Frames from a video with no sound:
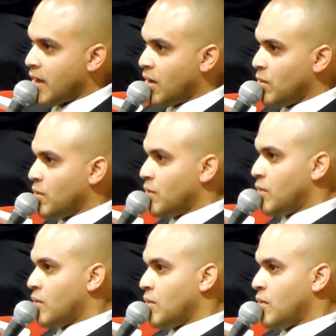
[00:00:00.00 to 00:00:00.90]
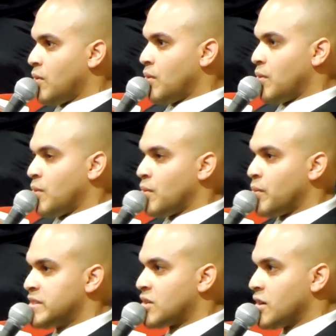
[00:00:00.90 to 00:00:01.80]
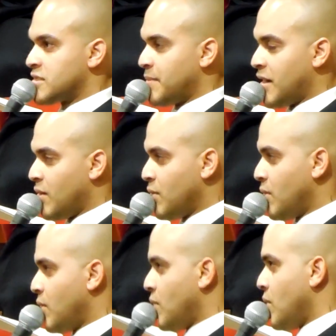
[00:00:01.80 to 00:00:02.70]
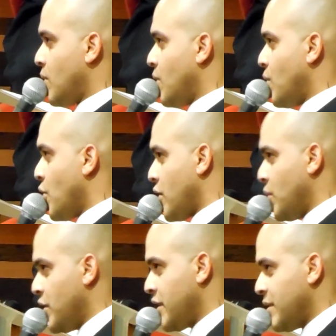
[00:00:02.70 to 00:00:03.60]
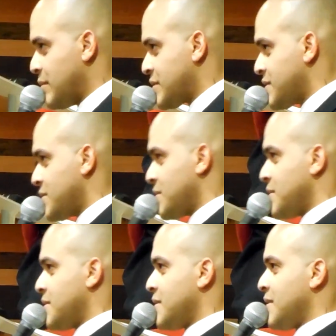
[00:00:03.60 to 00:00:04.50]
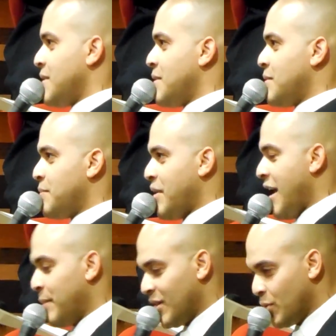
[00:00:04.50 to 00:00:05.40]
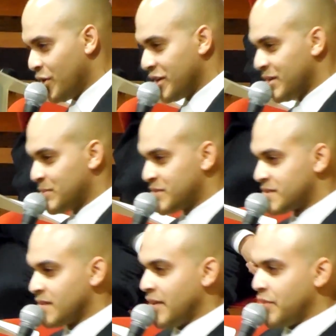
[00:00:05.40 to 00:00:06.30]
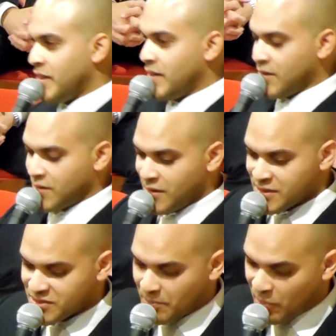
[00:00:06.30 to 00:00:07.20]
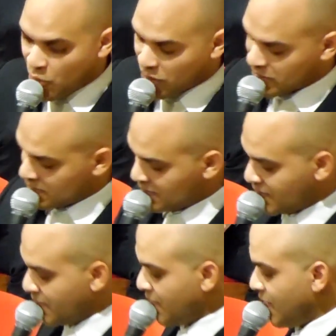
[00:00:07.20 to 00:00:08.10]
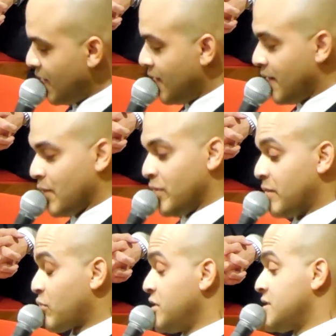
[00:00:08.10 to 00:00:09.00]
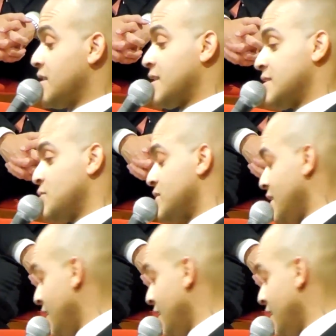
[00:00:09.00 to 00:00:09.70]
Now, we talked about Warner Williams, Pamela Williams, and their support. We appreciate it because it